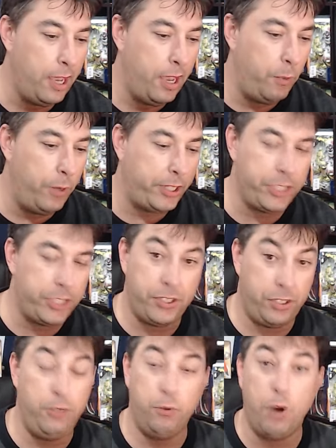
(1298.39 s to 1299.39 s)
which is
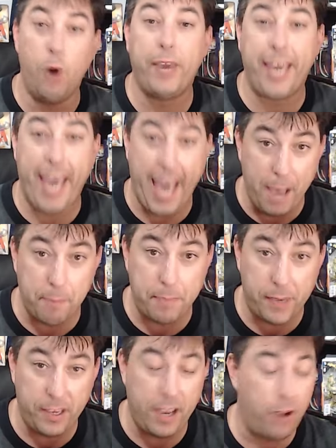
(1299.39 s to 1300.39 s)
you go
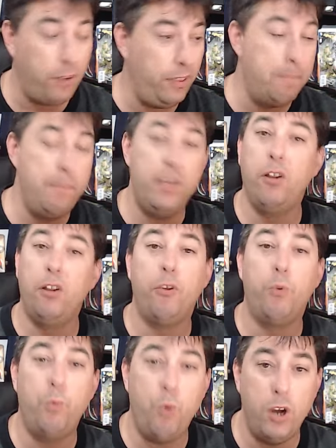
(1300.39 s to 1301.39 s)
camping out in the middle of the
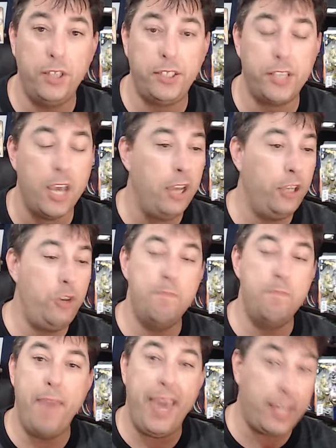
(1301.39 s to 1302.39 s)
woods, you
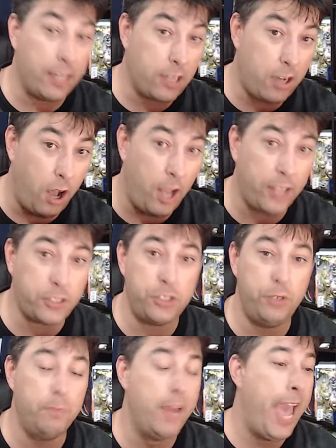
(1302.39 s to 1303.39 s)
make a
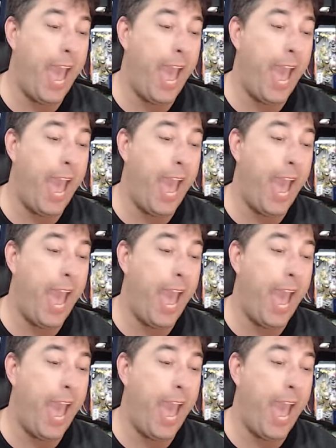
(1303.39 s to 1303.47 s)
costume,